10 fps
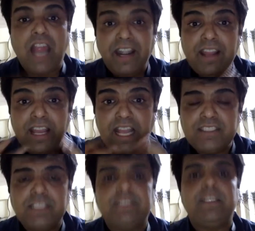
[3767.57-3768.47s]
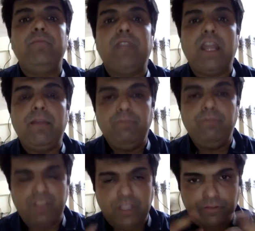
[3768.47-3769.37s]
And at the same time,
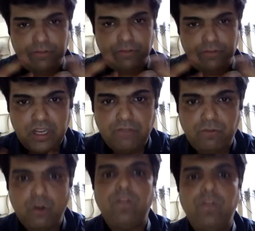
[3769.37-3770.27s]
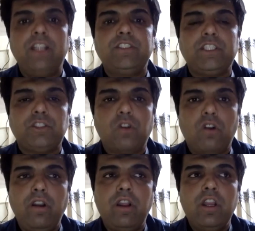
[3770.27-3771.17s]
in a full-fledged
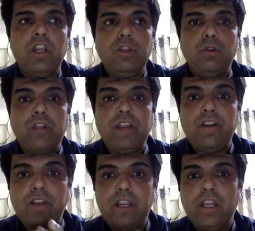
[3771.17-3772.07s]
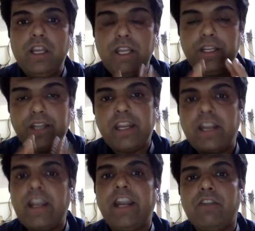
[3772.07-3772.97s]
restaurant, you can really take
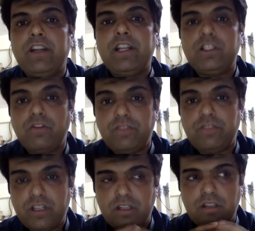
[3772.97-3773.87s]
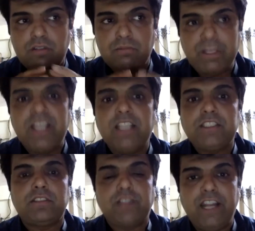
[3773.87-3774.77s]
an advantage of the biggest
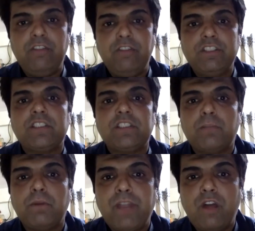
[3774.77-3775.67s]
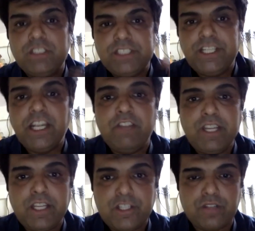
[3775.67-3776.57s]
trend which has come up now is the
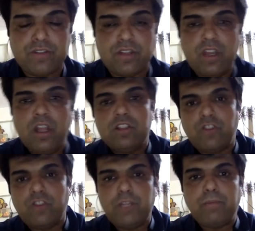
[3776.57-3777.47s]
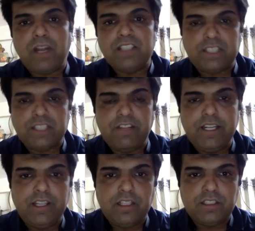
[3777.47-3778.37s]
delivery kitchens. So for the past
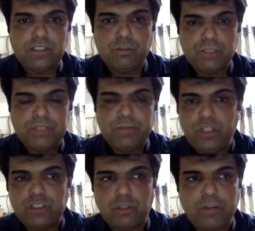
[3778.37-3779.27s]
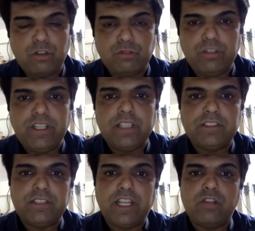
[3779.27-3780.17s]
7-8 years, you must be knowing Zomato, Swiggy has
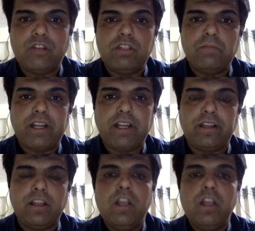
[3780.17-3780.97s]
taken over the market.